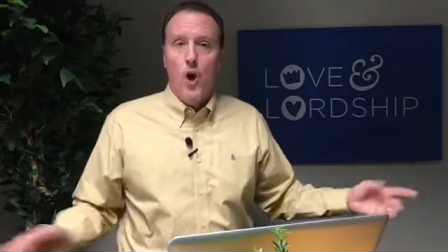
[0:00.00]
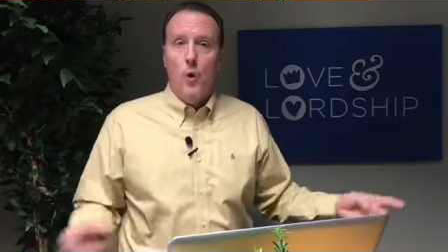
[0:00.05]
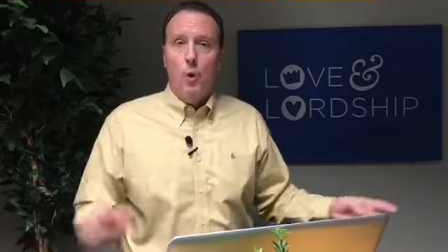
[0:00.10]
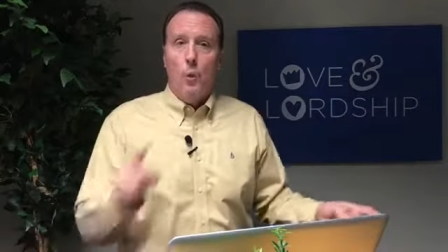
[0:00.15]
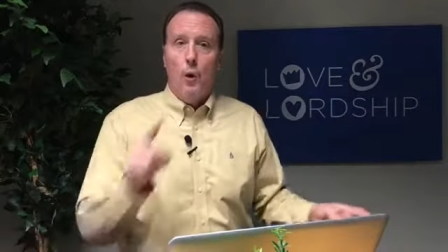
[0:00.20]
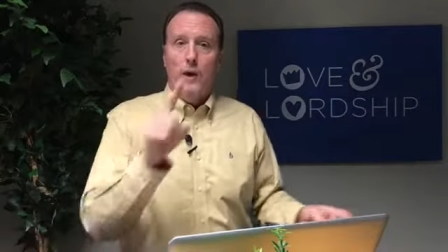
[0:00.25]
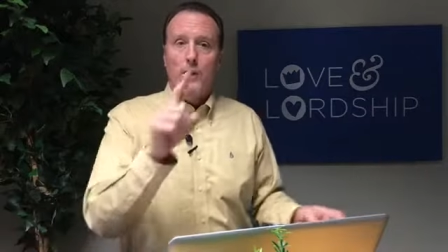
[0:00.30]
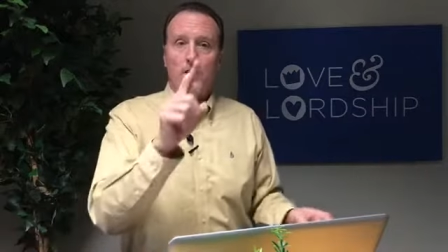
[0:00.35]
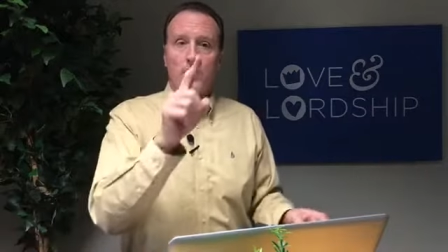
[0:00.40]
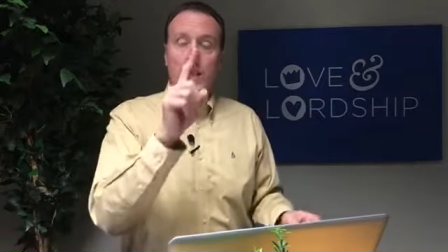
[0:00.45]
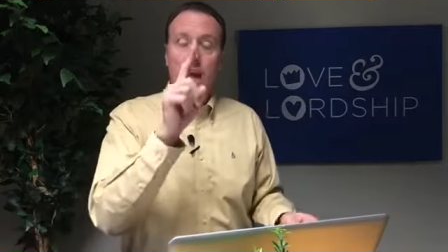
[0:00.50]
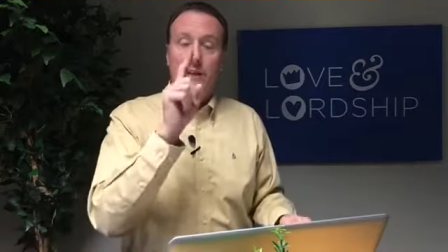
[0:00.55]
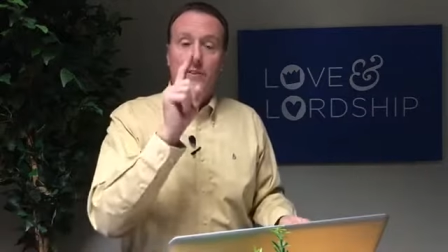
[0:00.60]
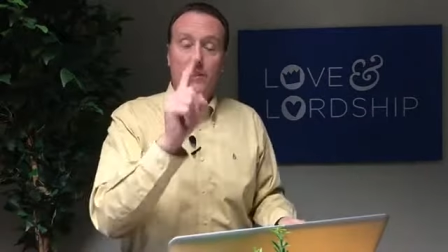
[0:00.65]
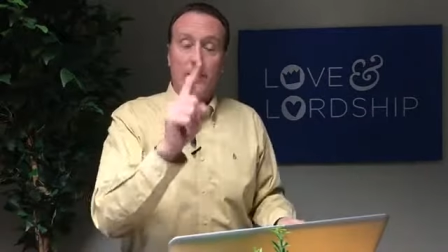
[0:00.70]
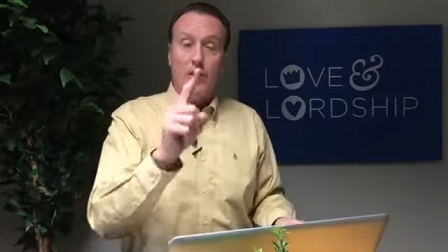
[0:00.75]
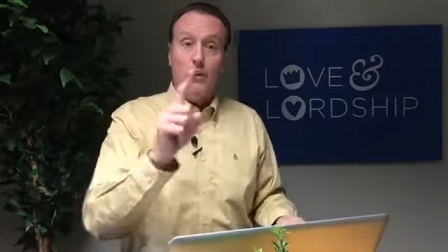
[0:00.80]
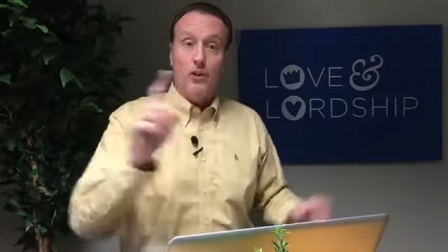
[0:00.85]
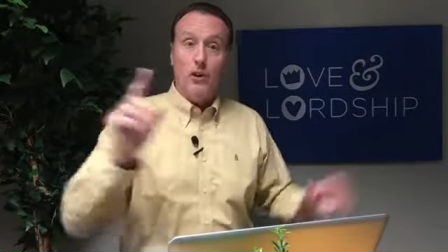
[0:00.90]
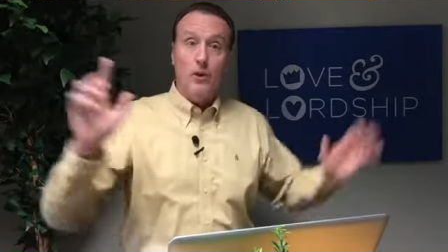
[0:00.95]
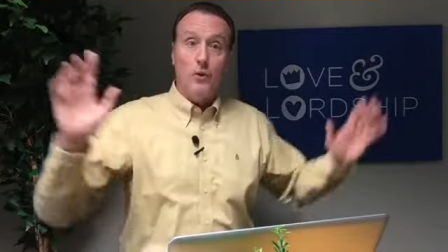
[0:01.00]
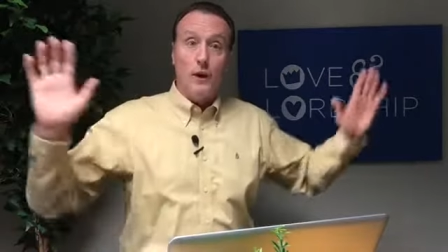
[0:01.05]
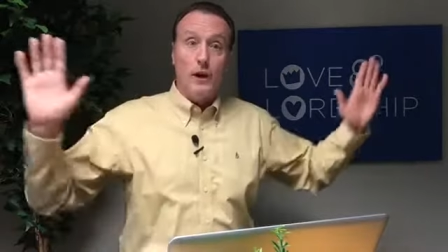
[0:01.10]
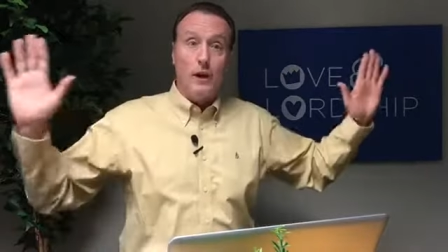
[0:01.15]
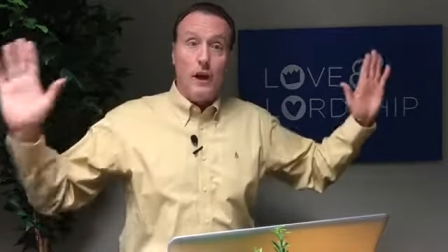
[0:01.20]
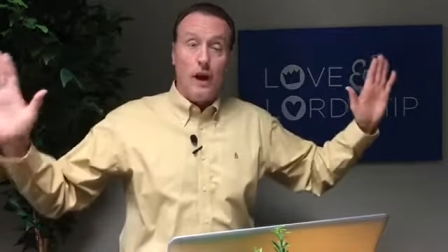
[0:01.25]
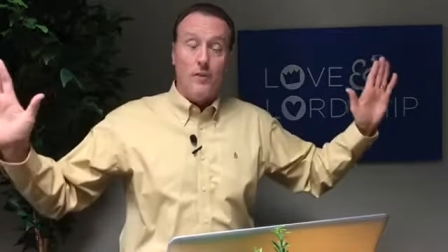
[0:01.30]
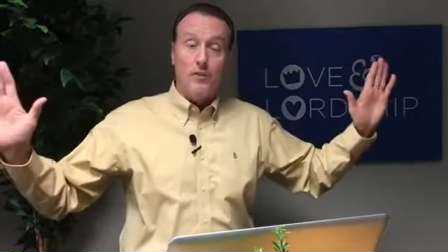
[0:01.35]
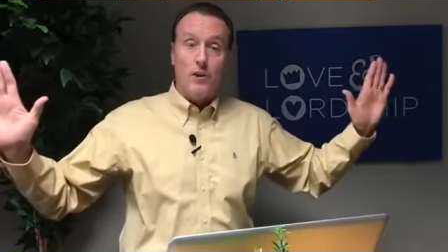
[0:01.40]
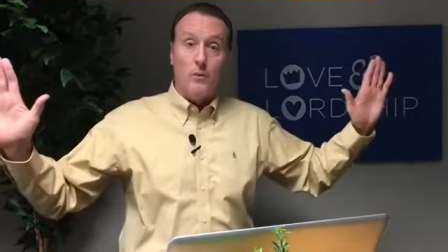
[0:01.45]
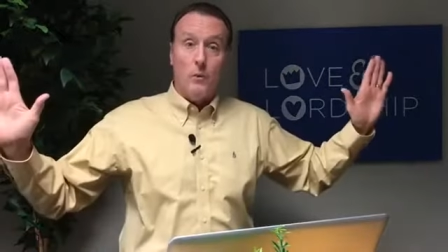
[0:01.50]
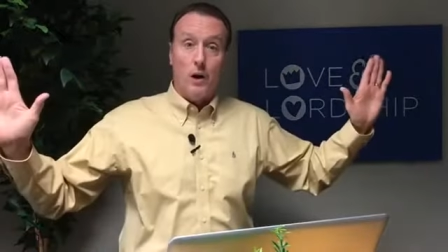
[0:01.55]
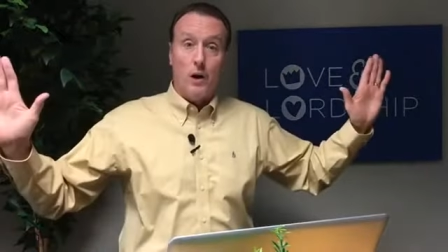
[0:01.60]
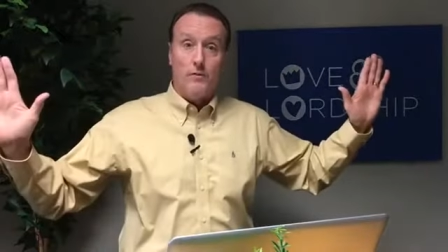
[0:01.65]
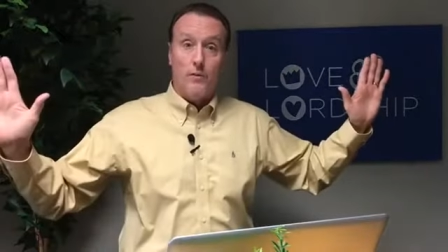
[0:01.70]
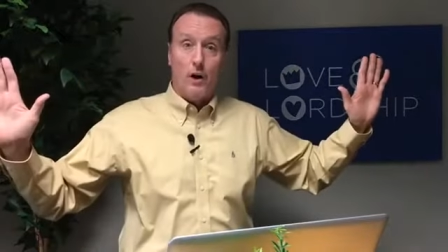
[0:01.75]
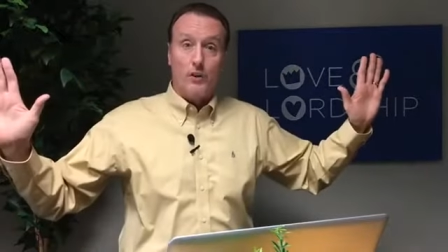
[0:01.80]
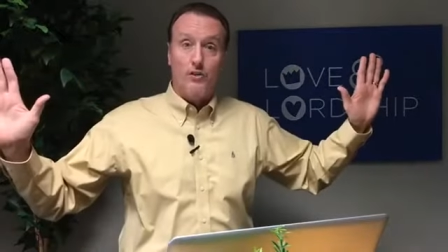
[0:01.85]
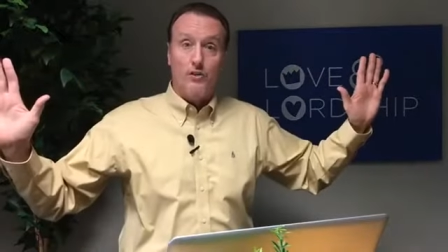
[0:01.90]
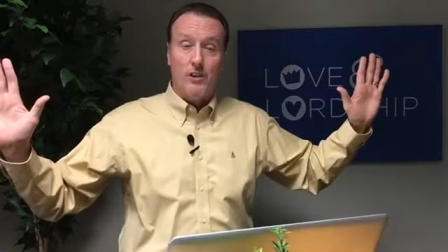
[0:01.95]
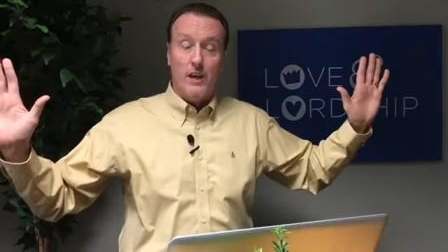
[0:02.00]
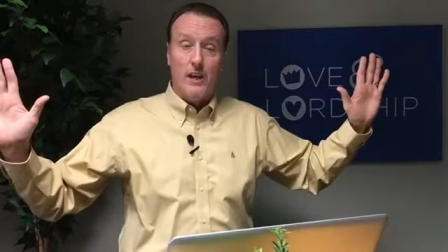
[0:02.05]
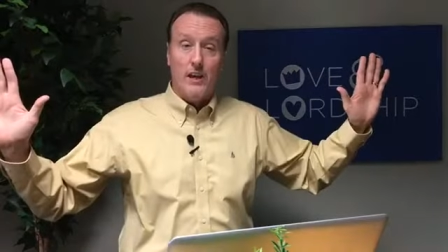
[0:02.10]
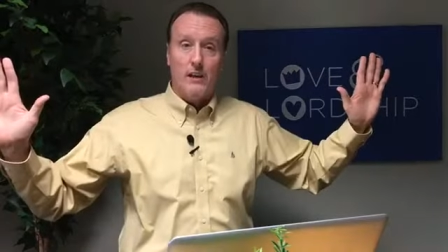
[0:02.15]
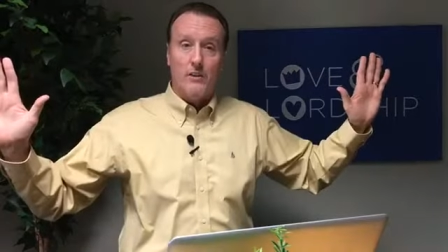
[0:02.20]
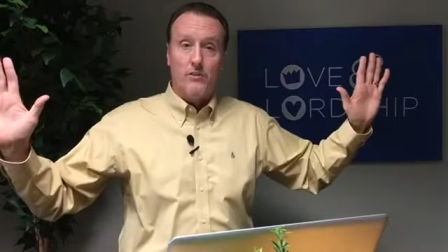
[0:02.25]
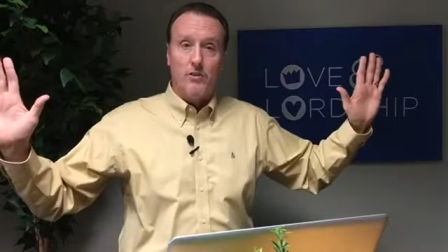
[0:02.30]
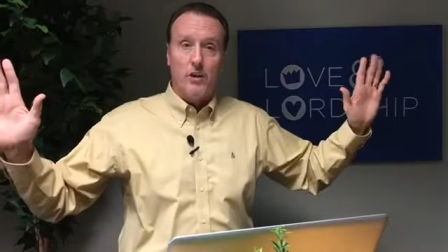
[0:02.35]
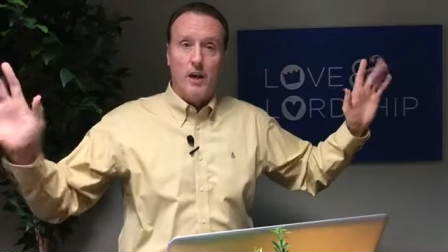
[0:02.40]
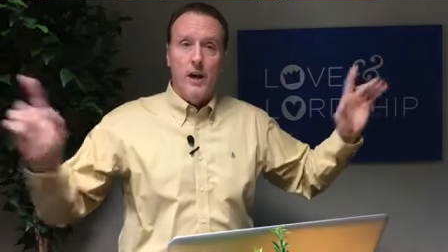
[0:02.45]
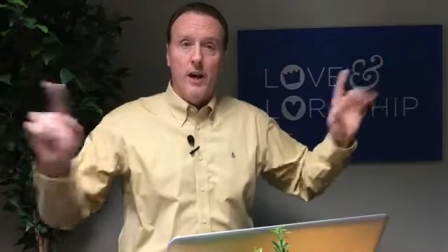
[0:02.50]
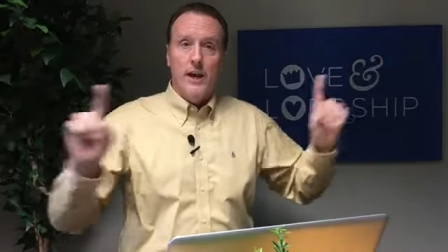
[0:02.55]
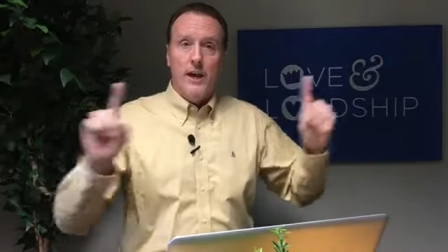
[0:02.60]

What does that then do? In every one of our sins,